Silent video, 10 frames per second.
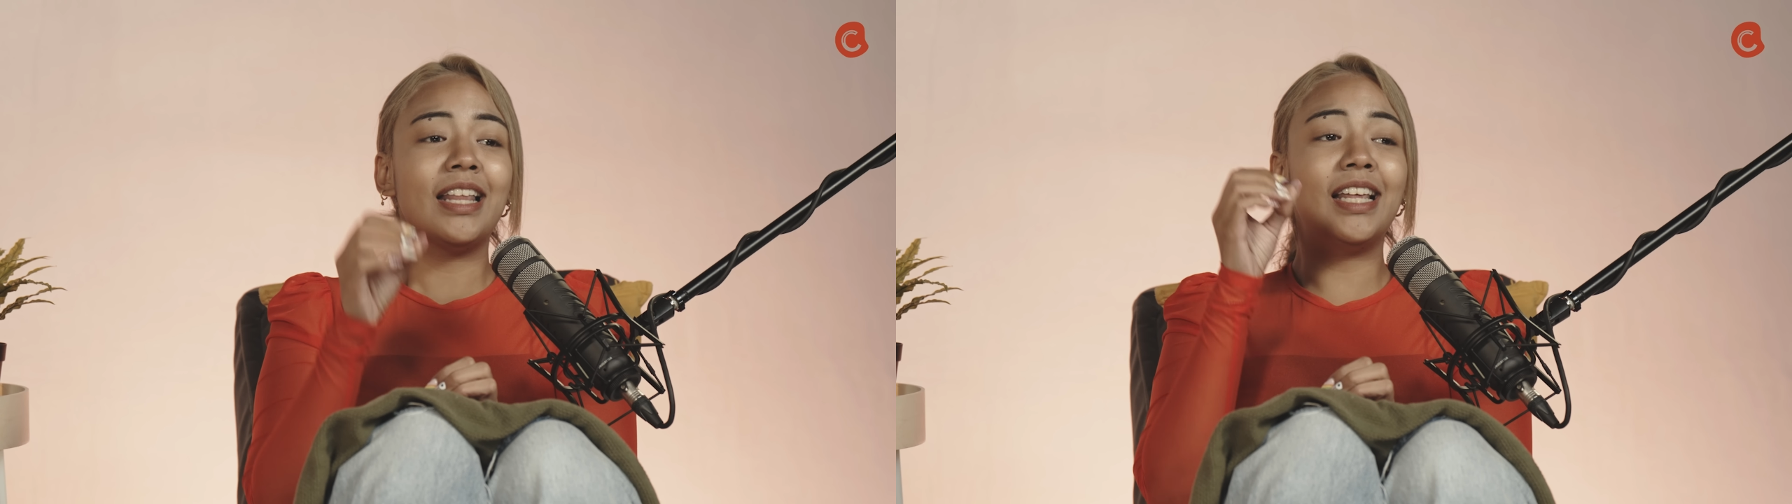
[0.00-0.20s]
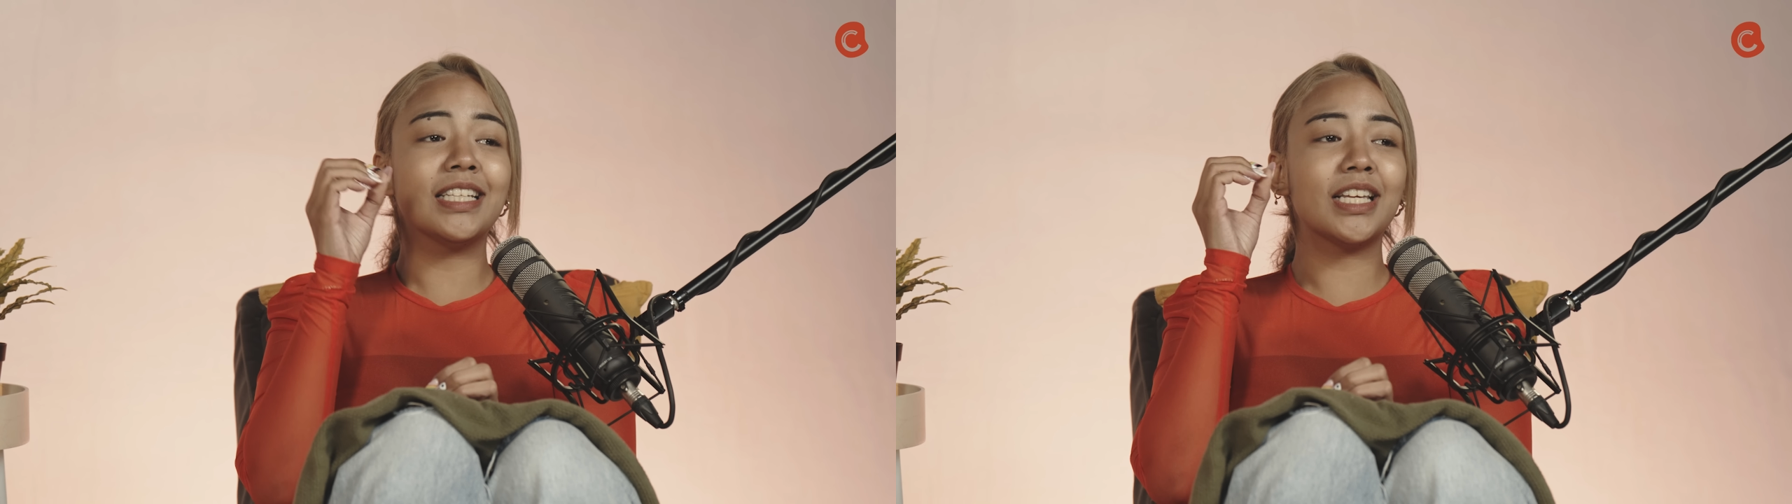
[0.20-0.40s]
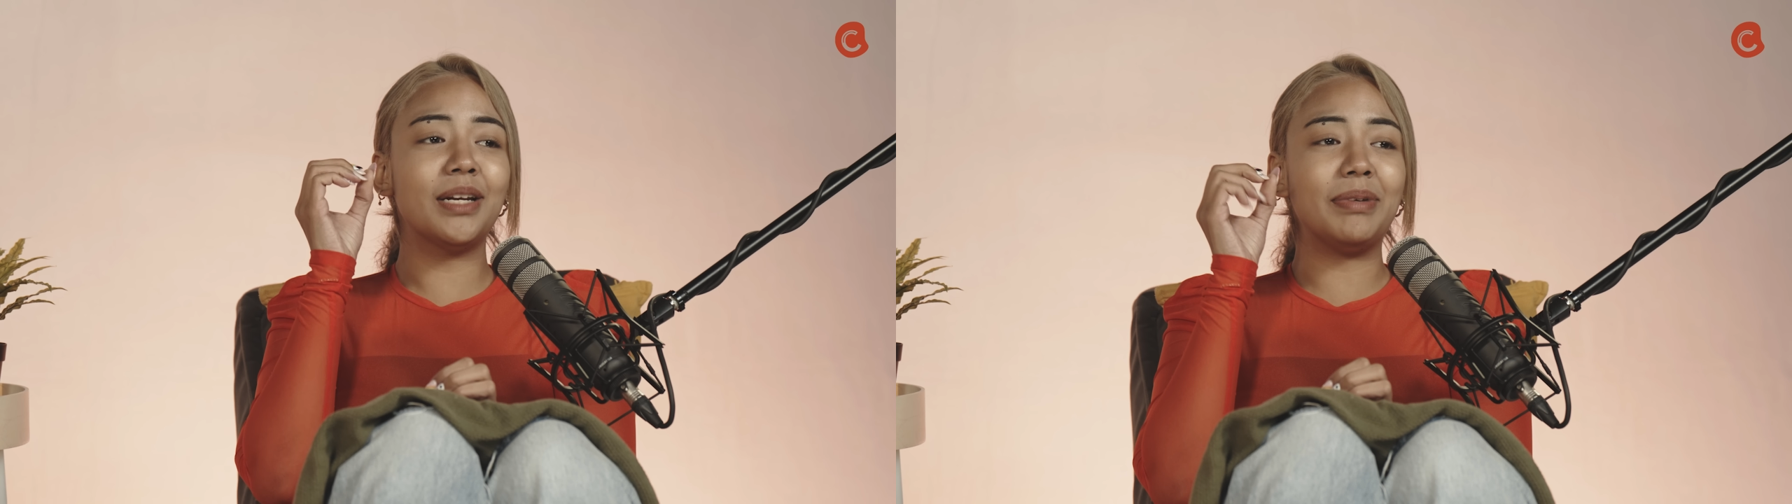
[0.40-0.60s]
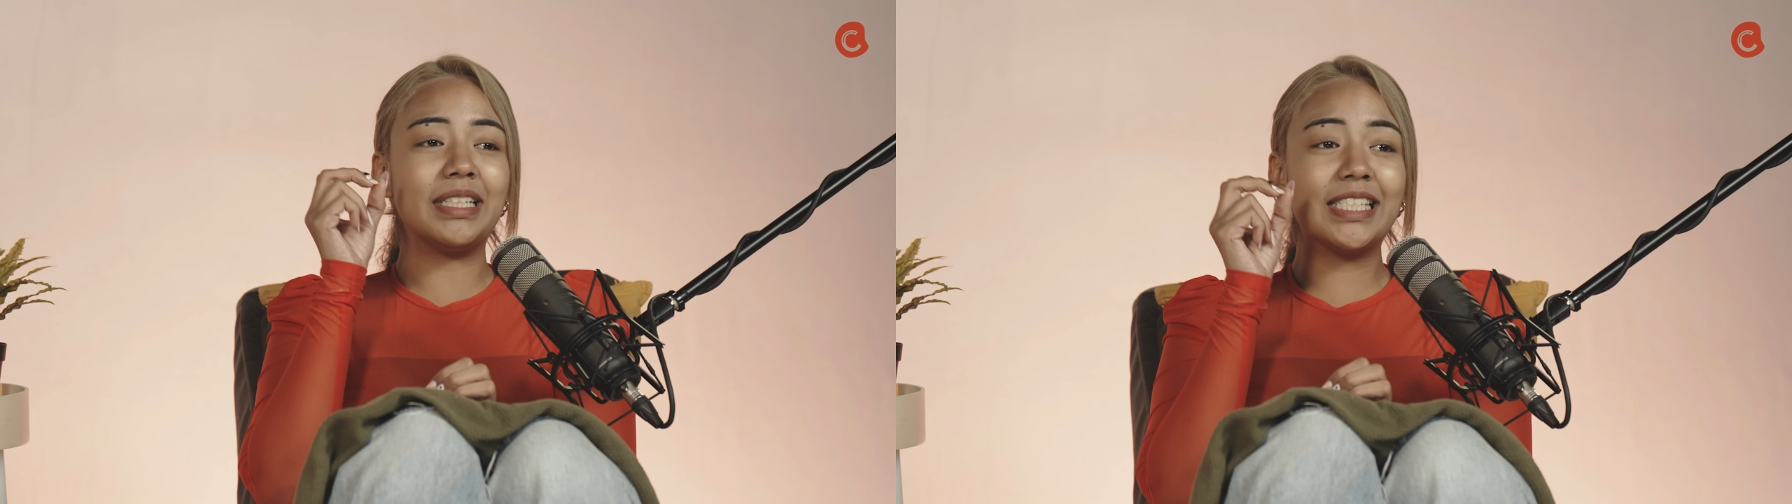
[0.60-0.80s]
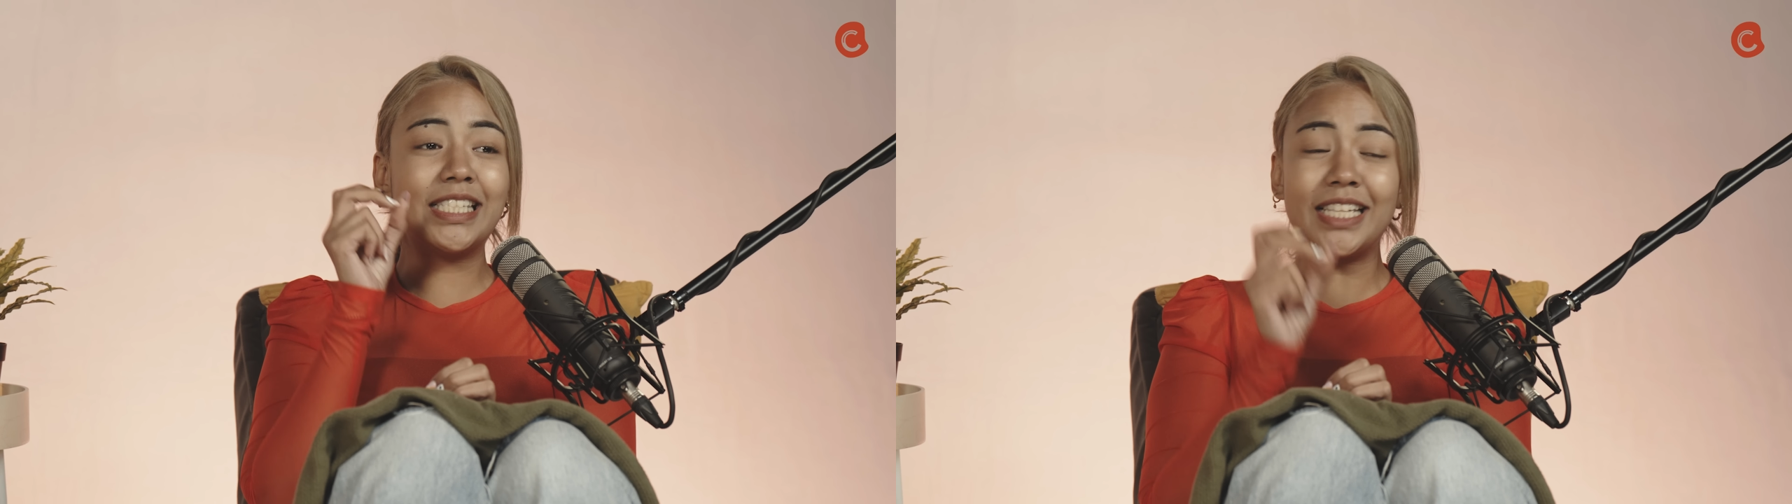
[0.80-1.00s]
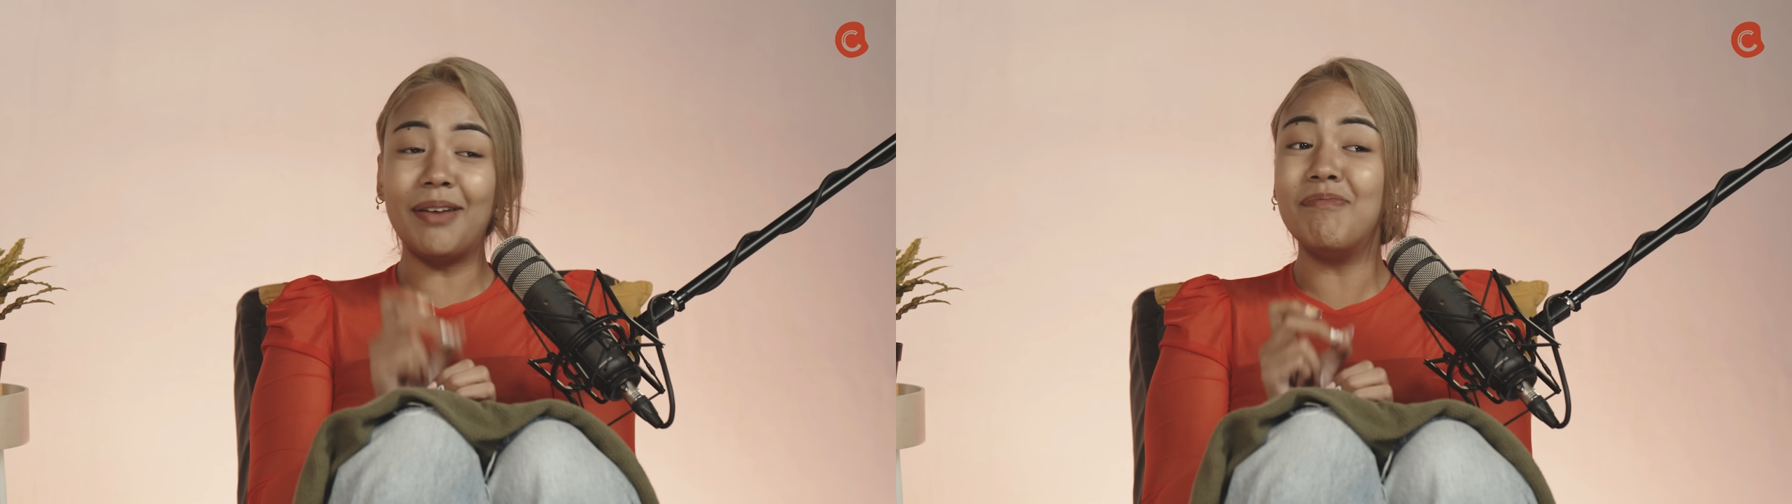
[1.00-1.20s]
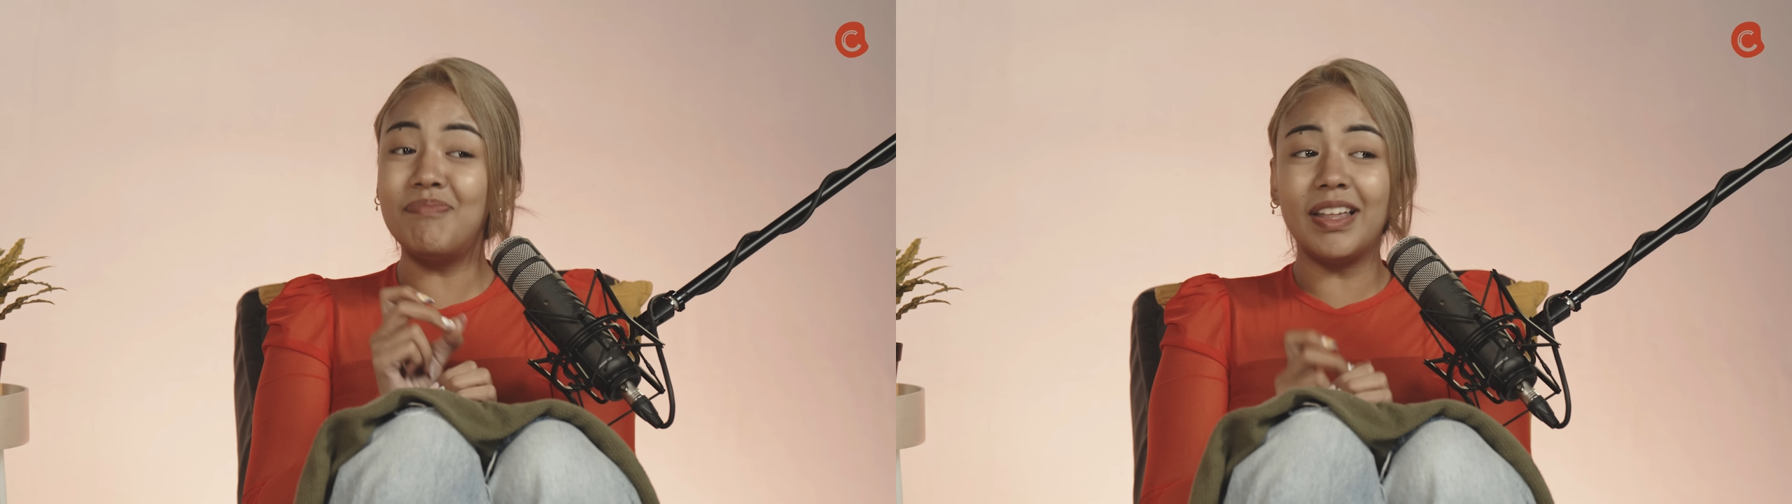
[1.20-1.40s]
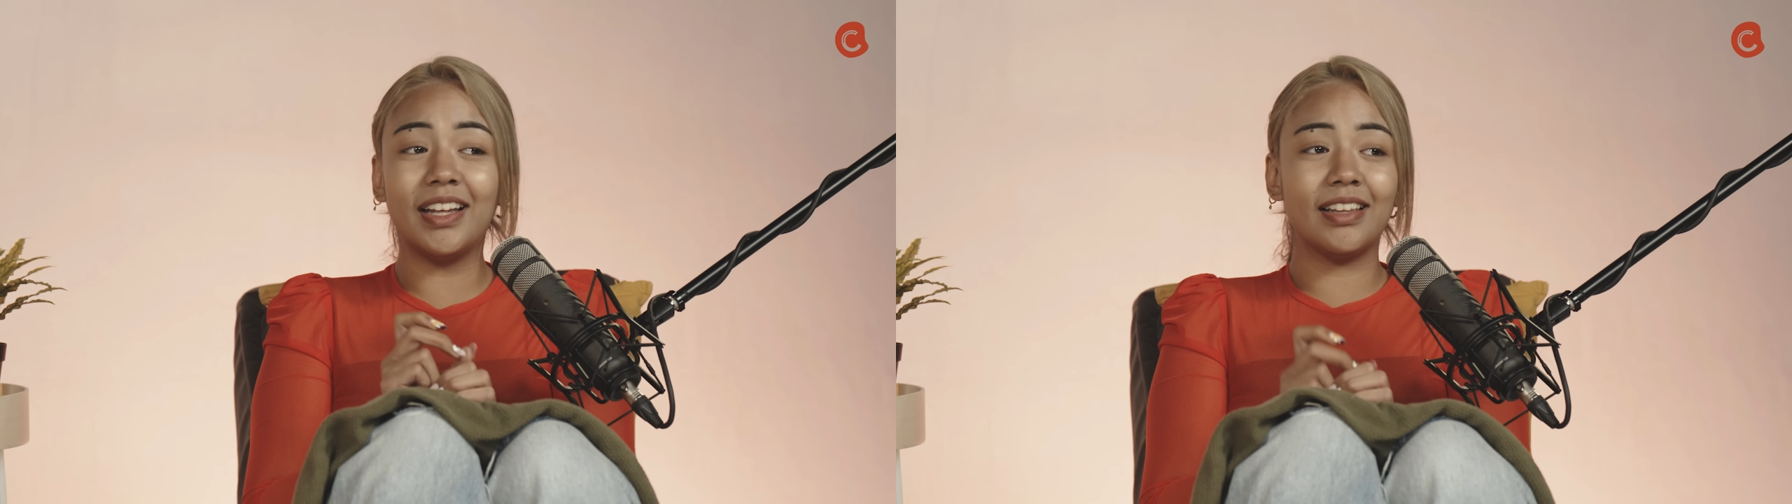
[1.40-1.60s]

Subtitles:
there's going to be something